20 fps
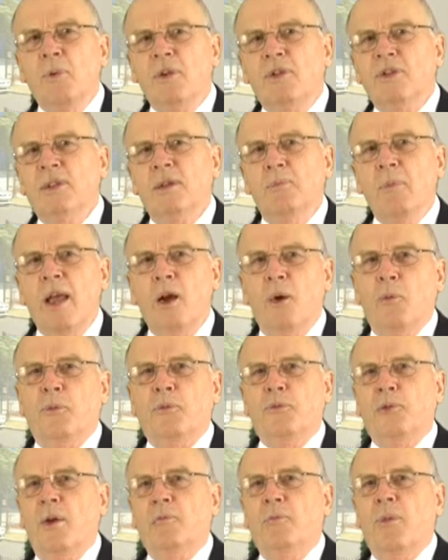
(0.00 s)
with some help
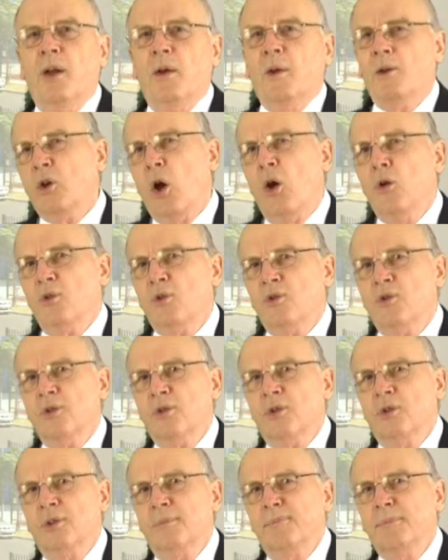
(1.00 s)
from a
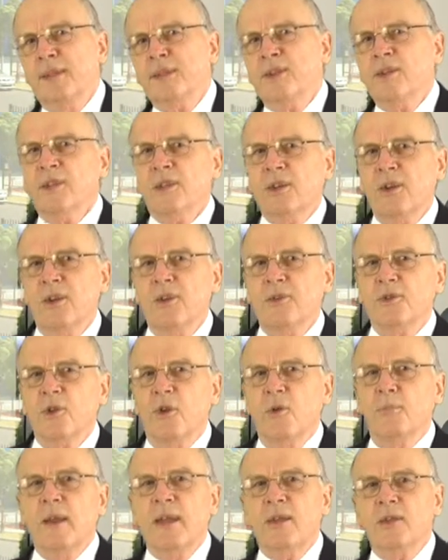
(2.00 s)
coach, business coach
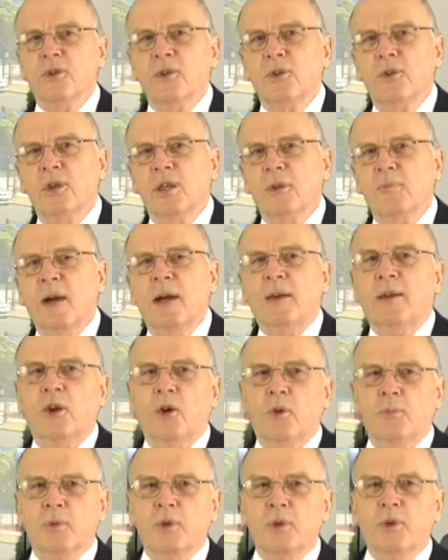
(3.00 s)
or mentor, it might
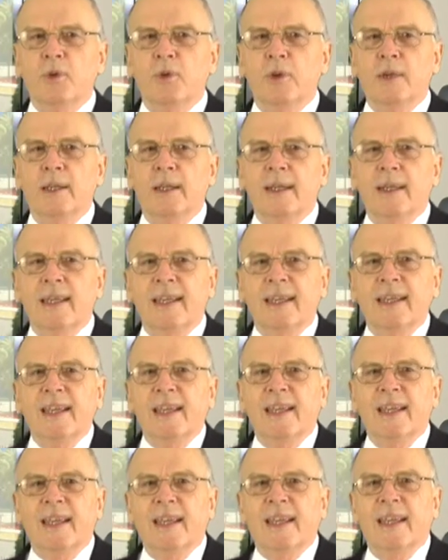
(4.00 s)
help you.
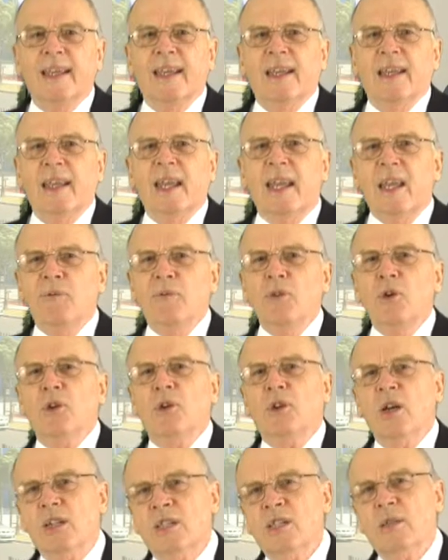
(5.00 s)
If you're
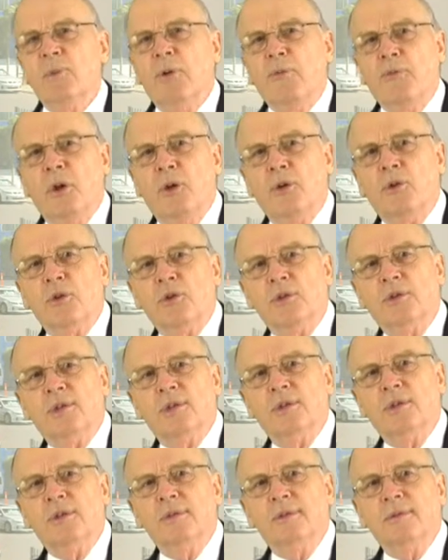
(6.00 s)
customer
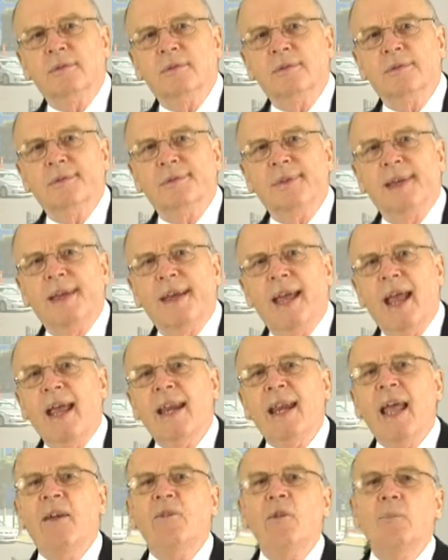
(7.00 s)
focused
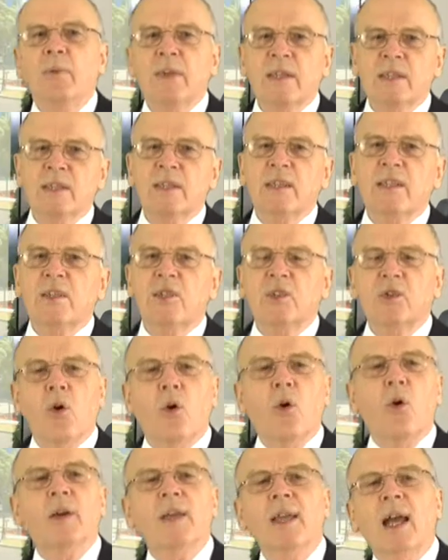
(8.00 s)
and have a business
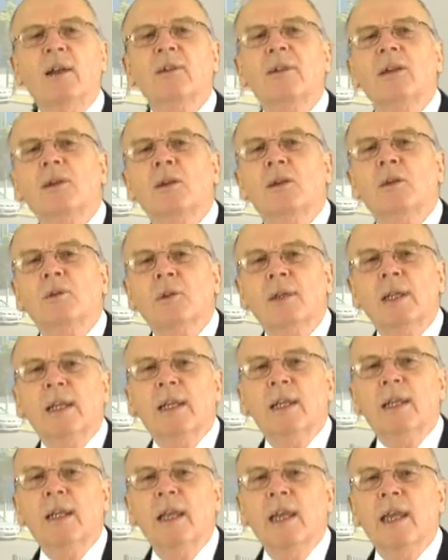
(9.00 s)
or accounting
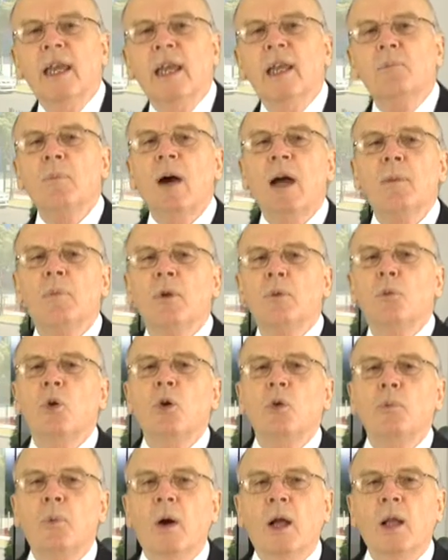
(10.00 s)
degree, it might be
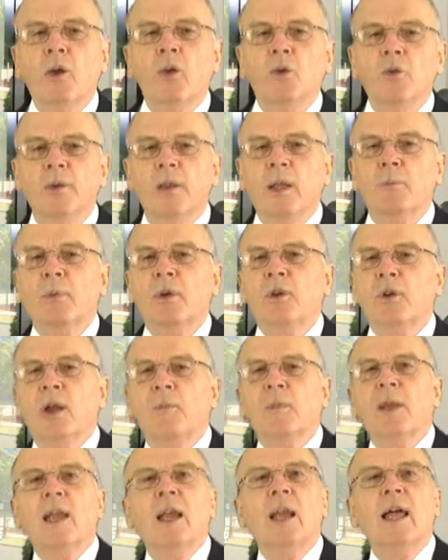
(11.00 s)
worthwhile looking at
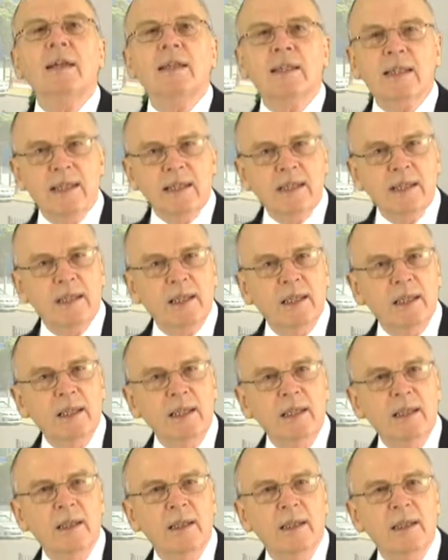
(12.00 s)
becoming a licensee